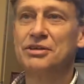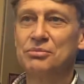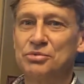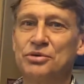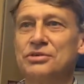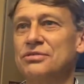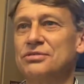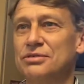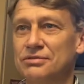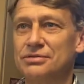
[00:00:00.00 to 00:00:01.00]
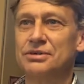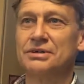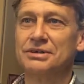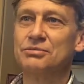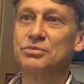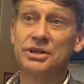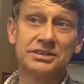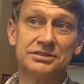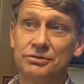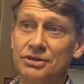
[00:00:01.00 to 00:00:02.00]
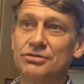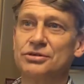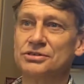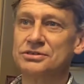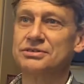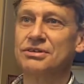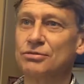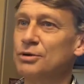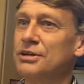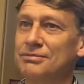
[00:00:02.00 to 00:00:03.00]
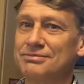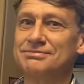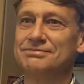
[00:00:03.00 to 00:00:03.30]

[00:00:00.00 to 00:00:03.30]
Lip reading: the importance of production research in Sweden.